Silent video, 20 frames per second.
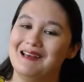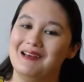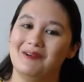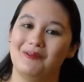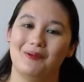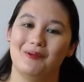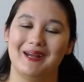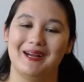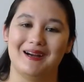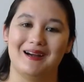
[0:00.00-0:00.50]

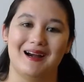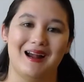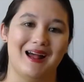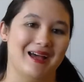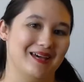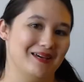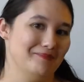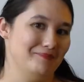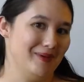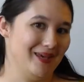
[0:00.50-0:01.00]
where I
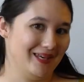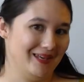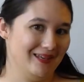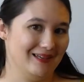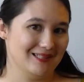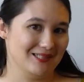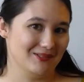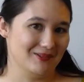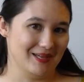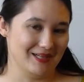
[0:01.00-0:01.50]
am making
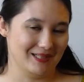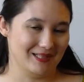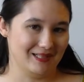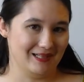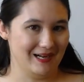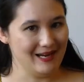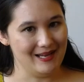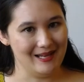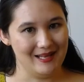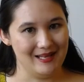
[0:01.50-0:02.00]
a sweater
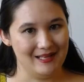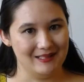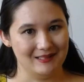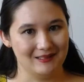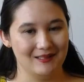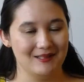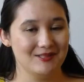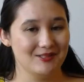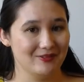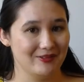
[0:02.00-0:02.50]
and
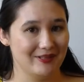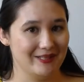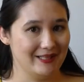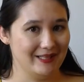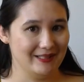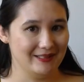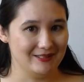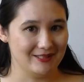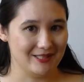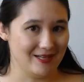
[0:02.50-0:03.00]
close
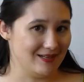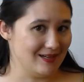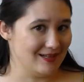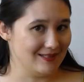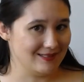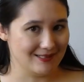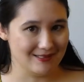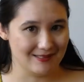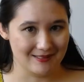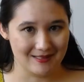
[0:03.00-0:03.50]
reading Jane
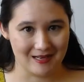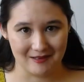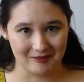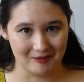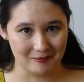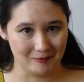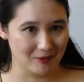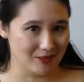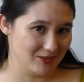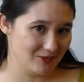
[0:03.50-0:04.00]
Austen's
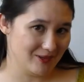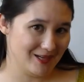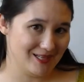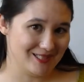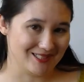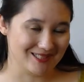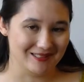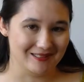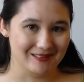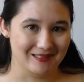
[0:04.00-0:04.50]
novel
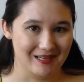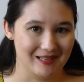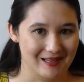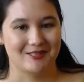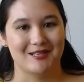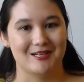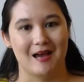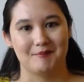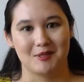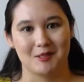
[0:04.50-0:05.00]
Persuasion,
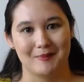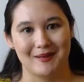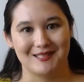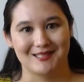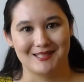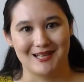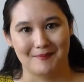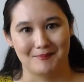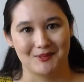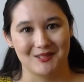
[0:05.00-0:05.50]
chapter by
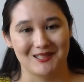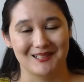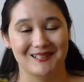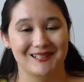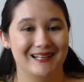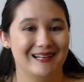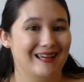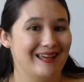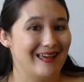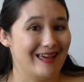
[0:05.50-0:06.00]
chapter.
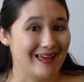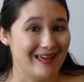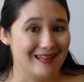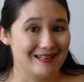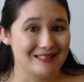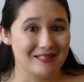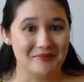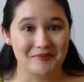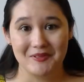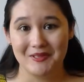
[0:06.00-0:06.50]

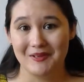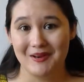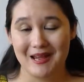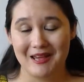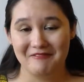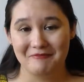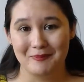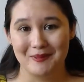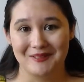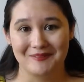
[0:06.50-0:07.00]
And if you
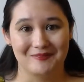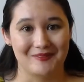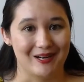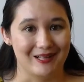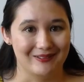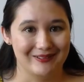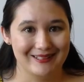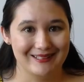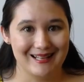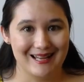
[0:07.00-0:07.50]
have been
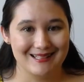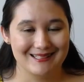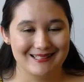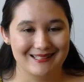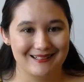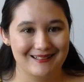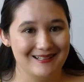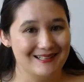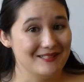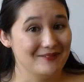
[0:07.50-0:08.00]
following that
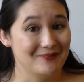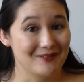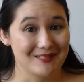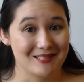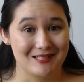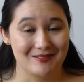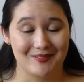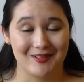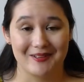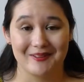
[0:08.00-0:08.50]
series, first of all,